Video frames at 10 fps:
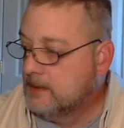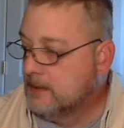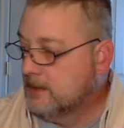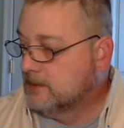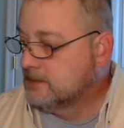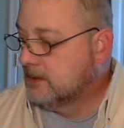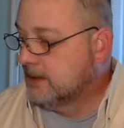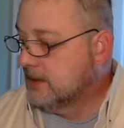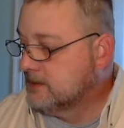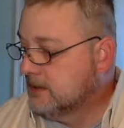It's
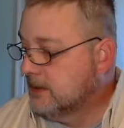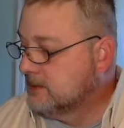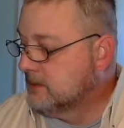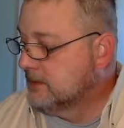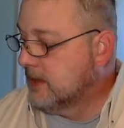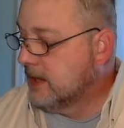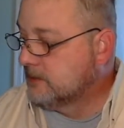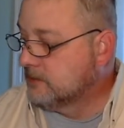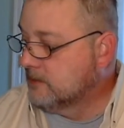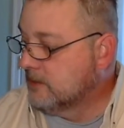like I said, it's the
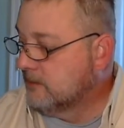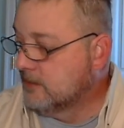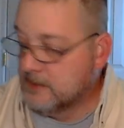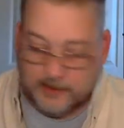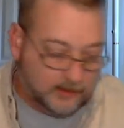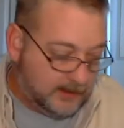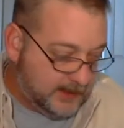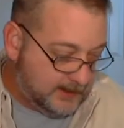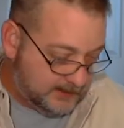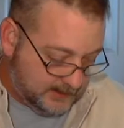doctrine of the
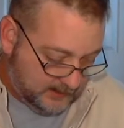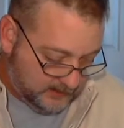Nicolaitan,